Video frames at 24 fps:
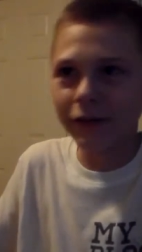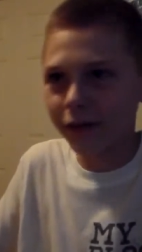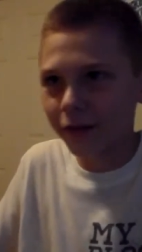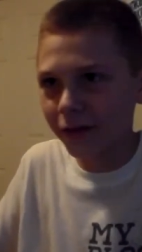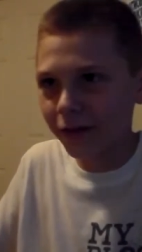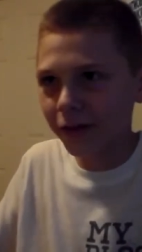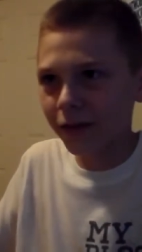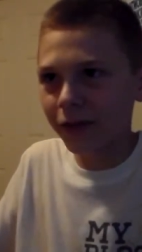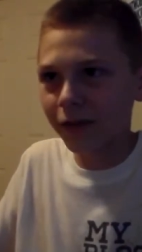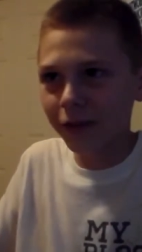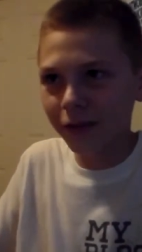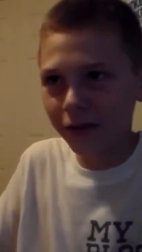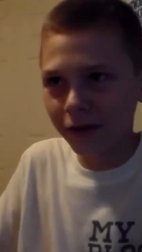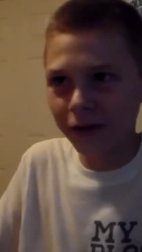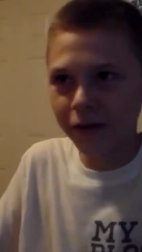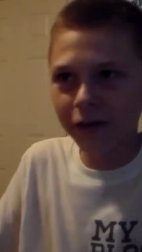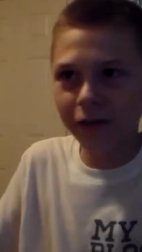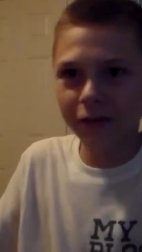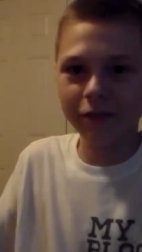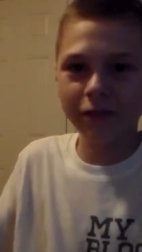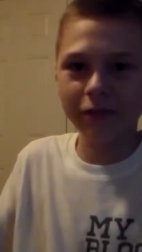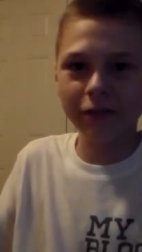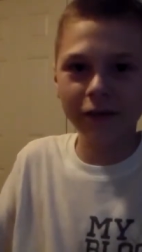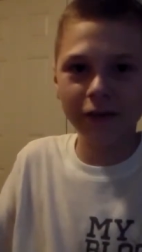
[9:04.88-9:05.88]
like and
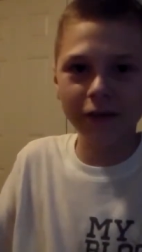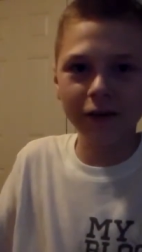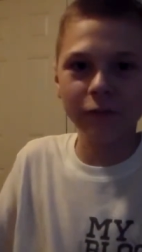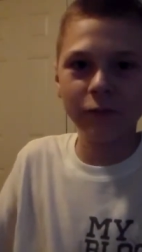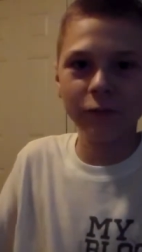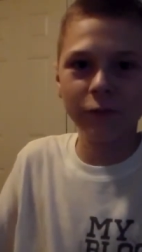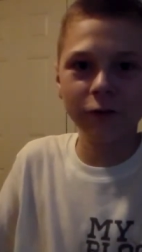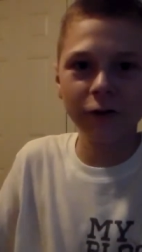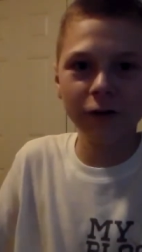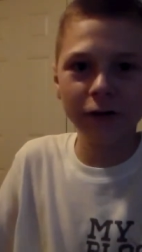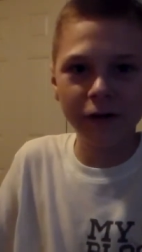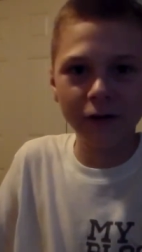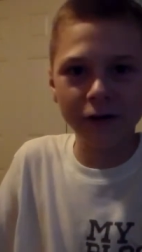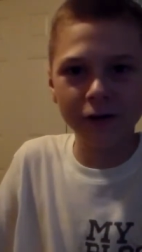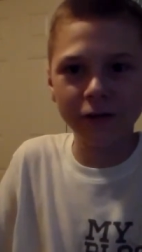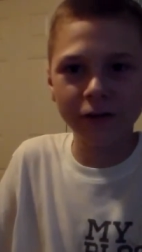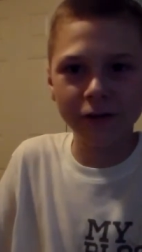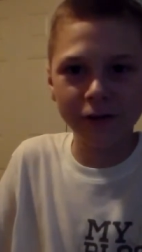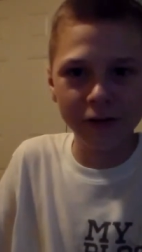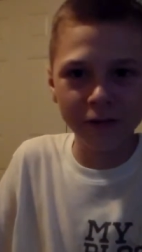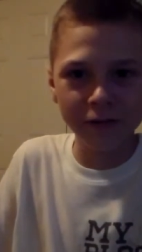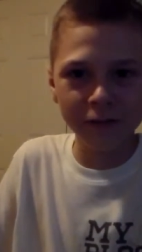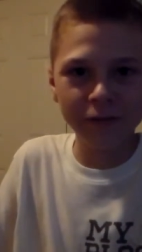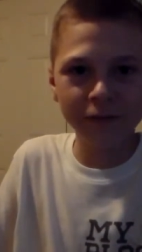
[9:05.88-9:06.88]
like is the same word,
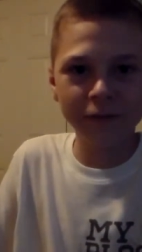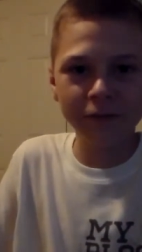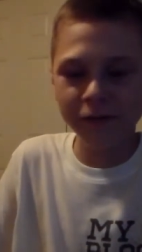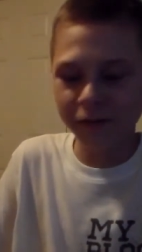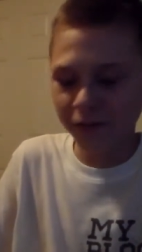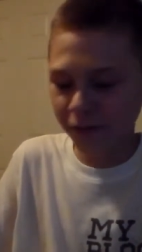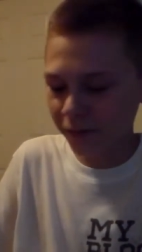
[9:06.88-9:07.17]
you know?